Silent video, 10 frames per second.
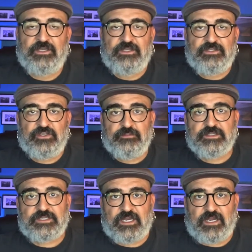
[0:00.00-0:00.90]
Tubeless
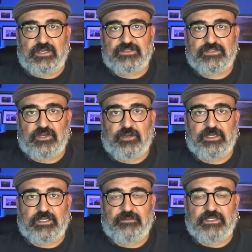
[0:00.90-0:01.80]
tires are
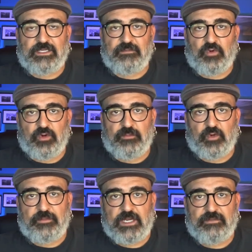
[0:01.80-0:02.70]
becoming more and more
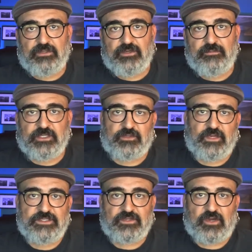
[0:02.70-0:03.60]
popular among the racer
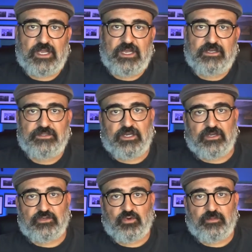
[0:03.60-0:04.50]
crowd and the
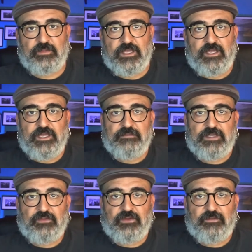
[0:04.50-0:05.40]
hardcore
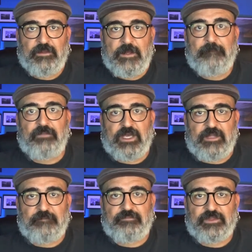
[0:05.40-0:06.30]
people, but
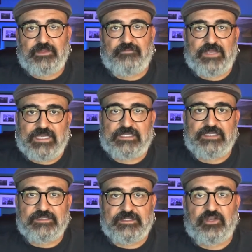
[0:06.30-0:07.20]
the fact is
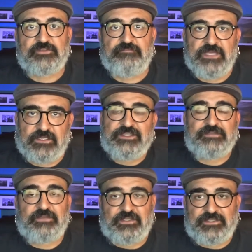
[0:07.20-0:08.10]
there's millions and
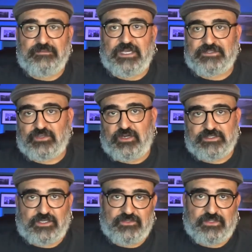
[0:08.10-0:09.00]
millions of bikes across the
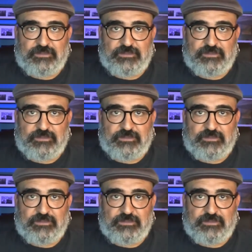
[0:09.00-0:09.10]
country